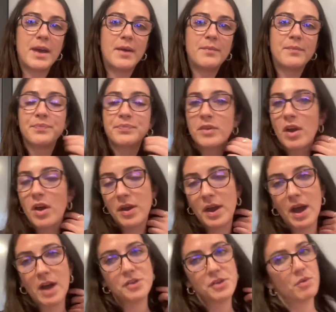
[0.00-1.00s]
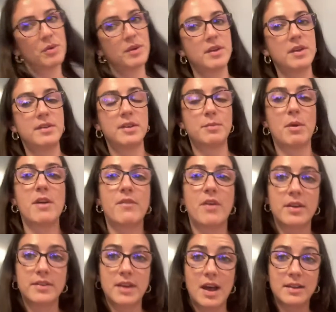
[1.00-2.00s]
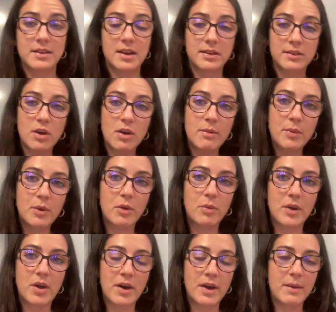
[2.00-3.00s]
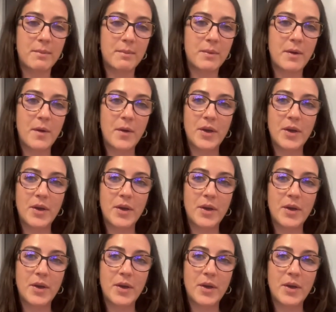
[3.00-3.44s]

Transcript: And I actually always use his profile as an example when I'm